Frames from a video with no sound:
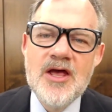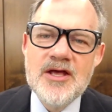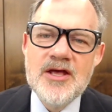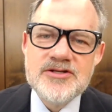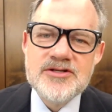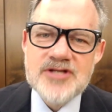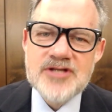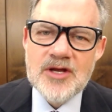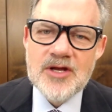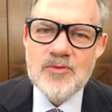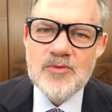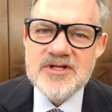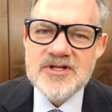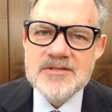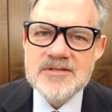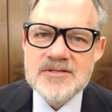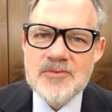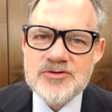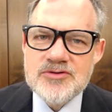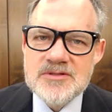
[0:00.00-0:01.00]
John, what's
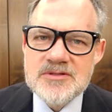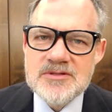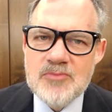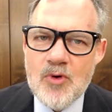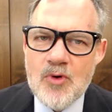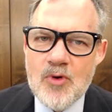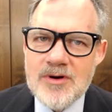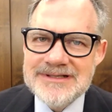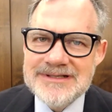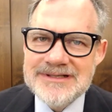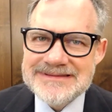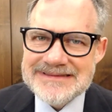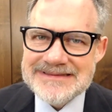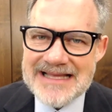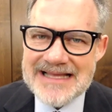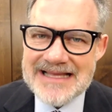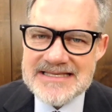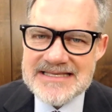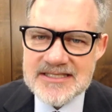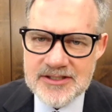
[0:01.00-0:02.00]
the most important
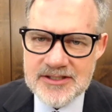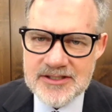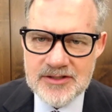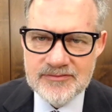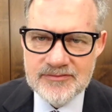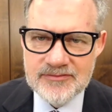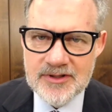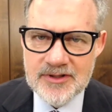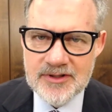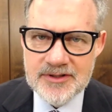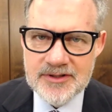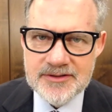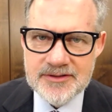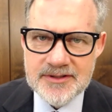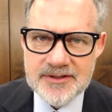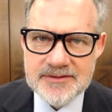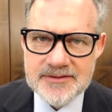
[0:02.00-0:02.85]
lesson you've learned?